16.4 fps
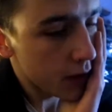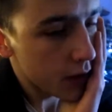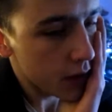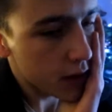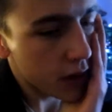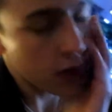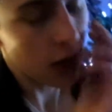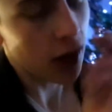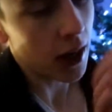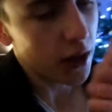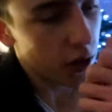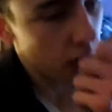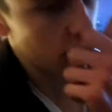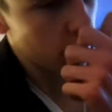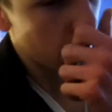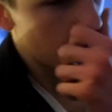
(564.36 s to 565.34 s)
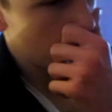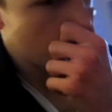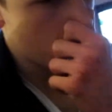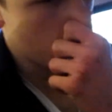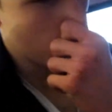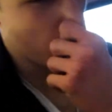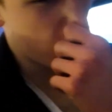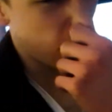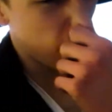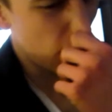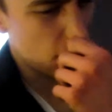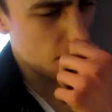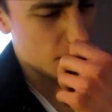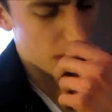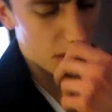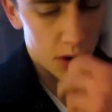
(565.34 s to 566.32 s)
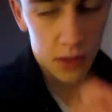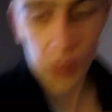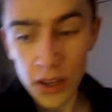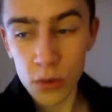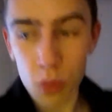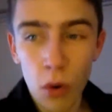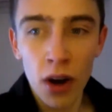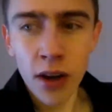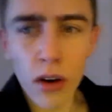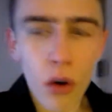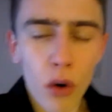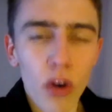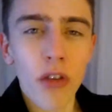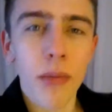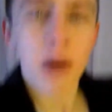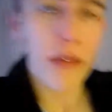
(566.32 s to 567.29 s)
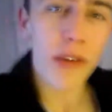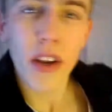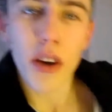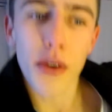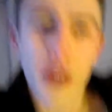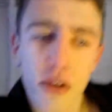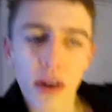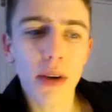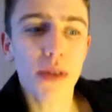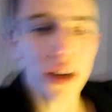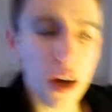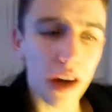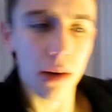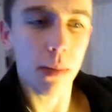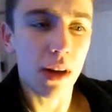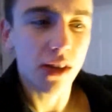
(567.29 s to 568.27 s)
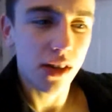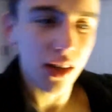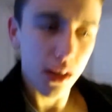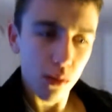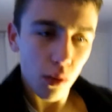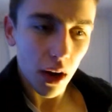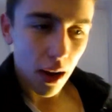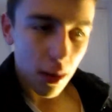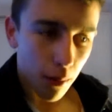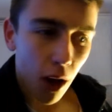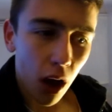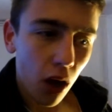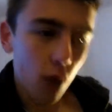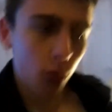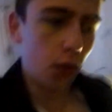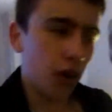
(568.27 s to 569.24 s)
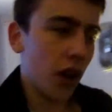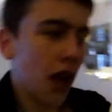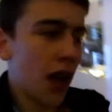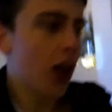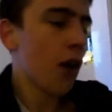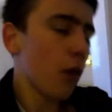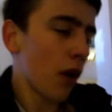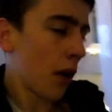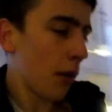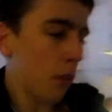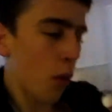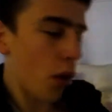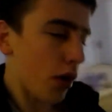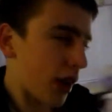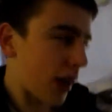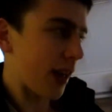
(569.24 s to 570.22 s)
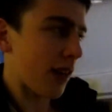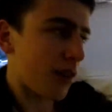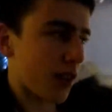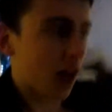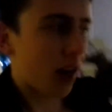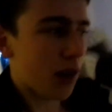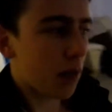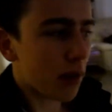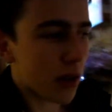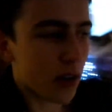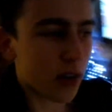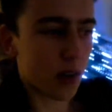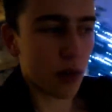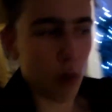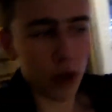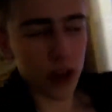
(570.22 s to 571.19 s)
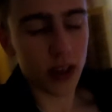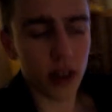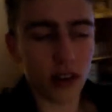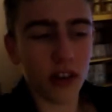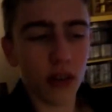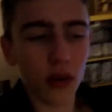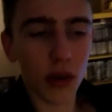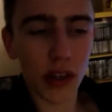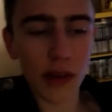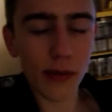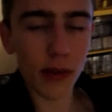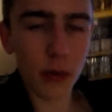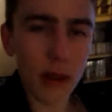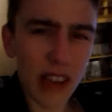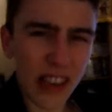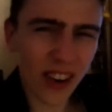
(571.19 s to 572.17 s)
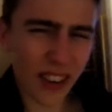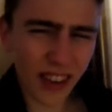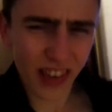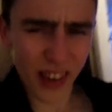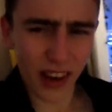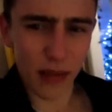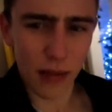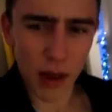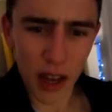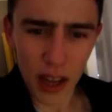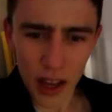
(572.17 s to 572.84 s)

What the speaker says: So yeah, Tuesday might help with that, but that's why all of my videos are outside, because that's when I'm alone, when I'm walking outside, and because it's winter, it always seems to be nighttime.